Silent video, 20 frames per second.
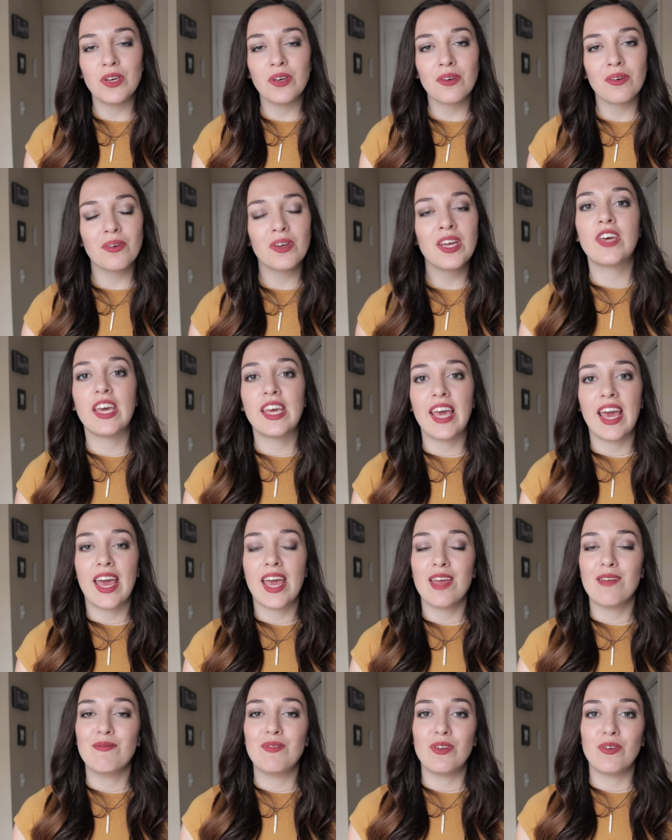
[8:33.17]
You could get
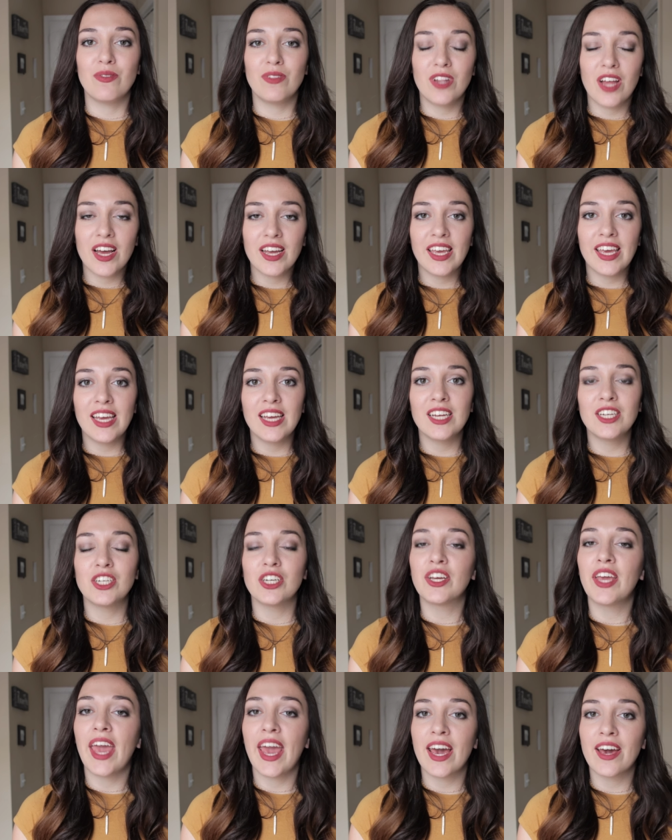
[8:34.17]
him new luggage,
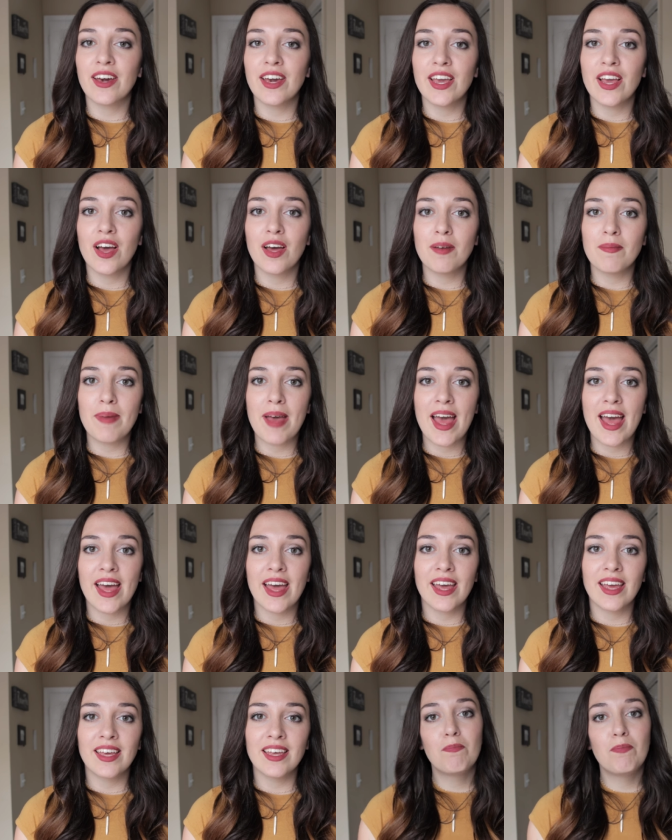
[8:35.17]
a carry-on
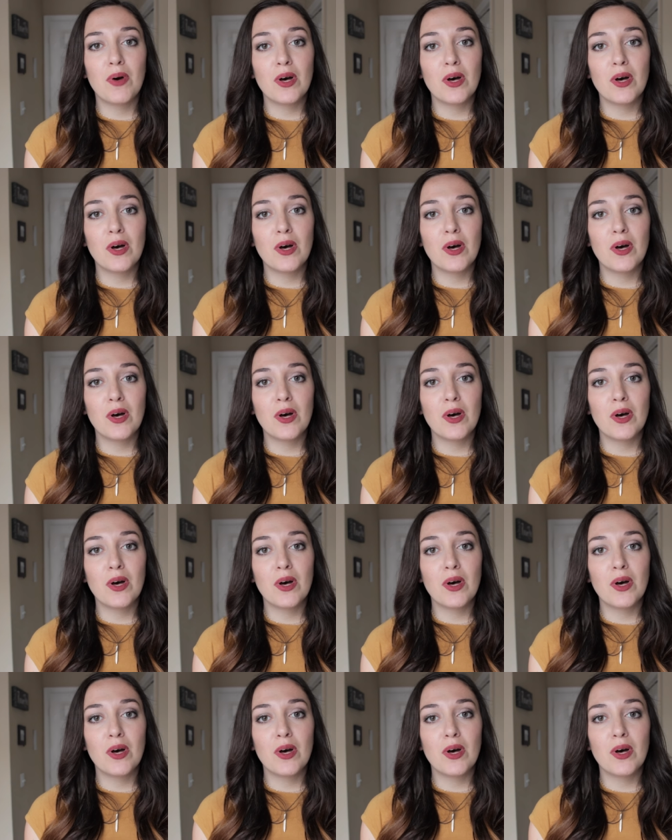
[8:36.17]
bag.